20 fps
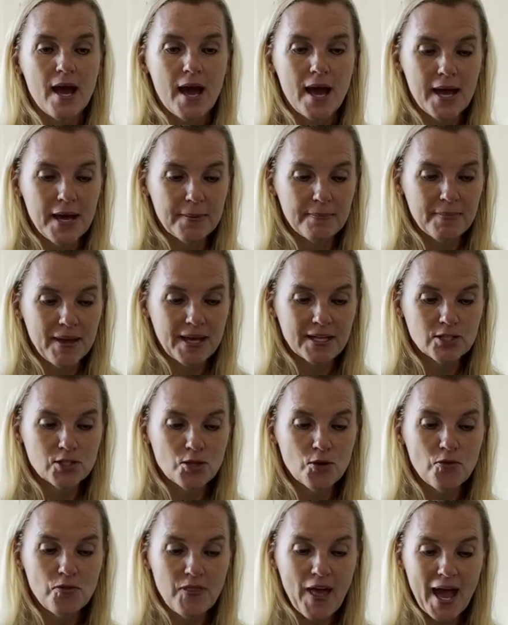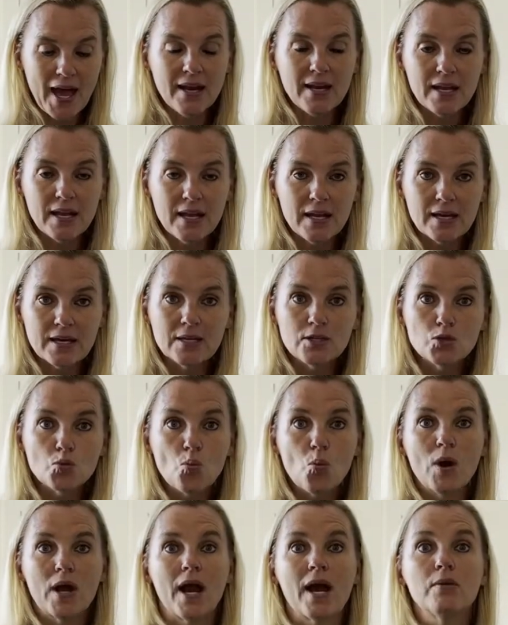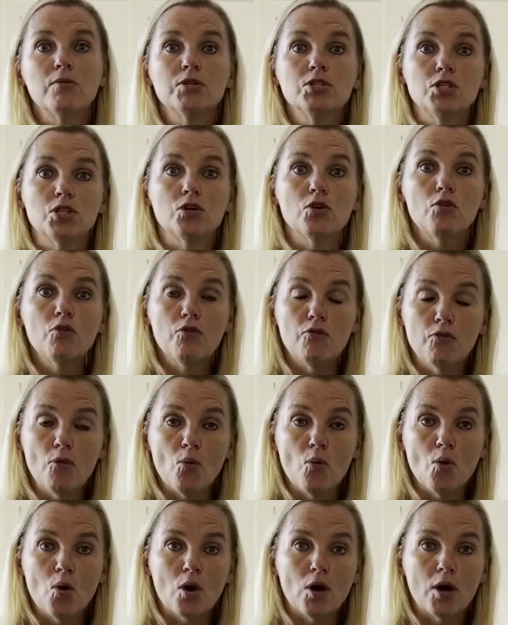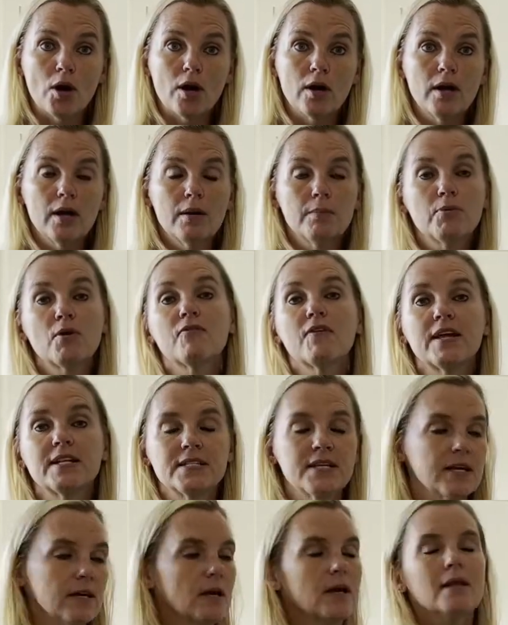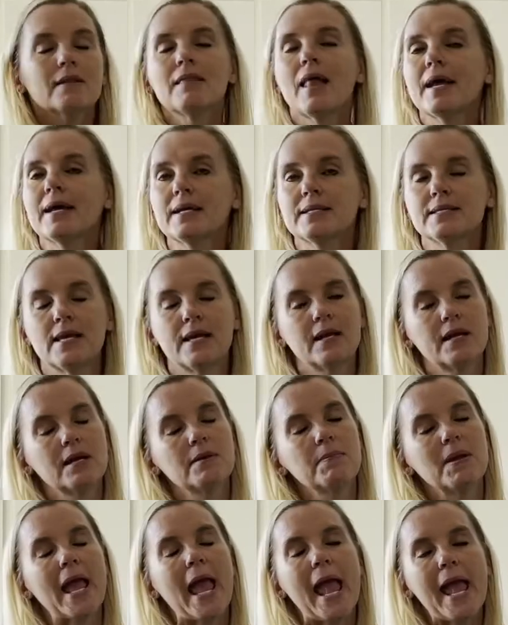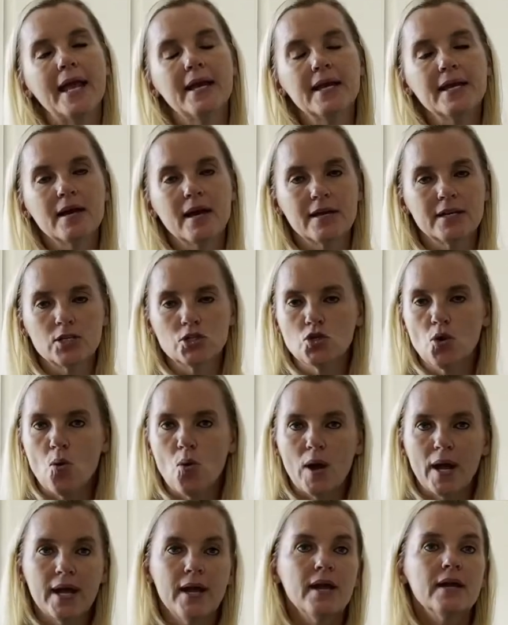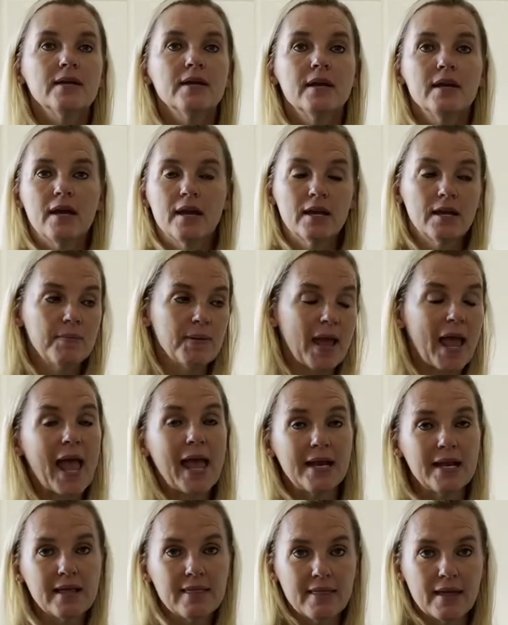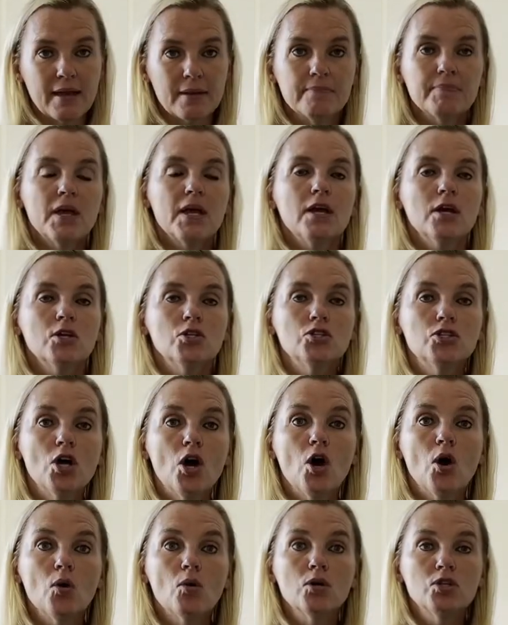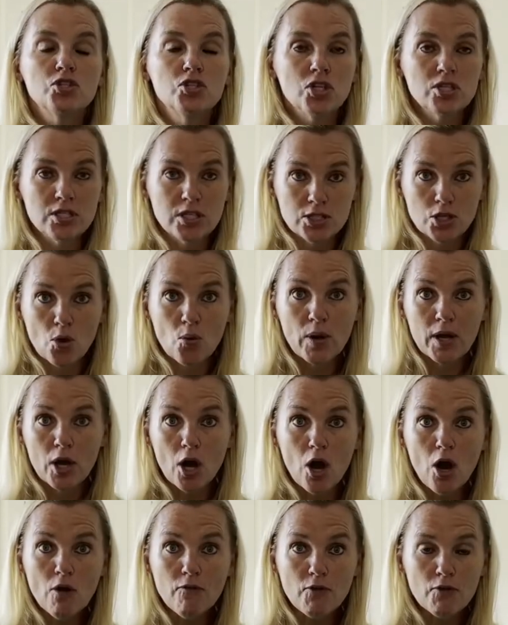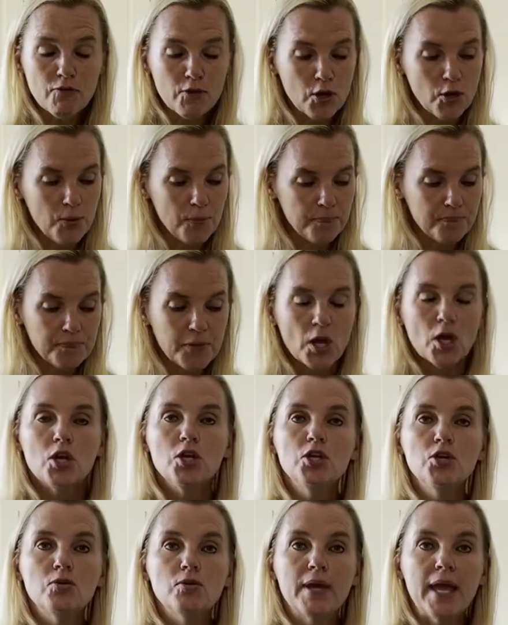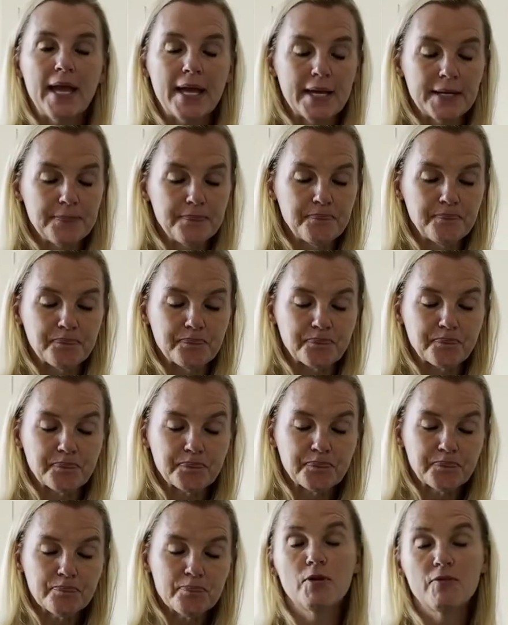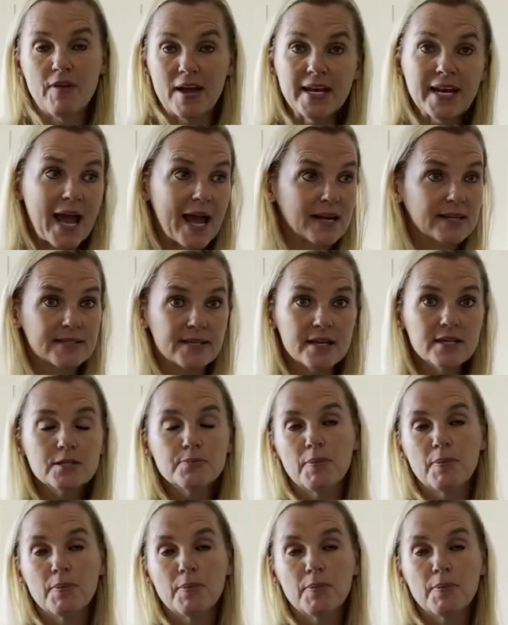And so that is what I would do for preventing. Like I said, it can be any kind of toy, it can be anything. So just as a quick overview, you can prevent access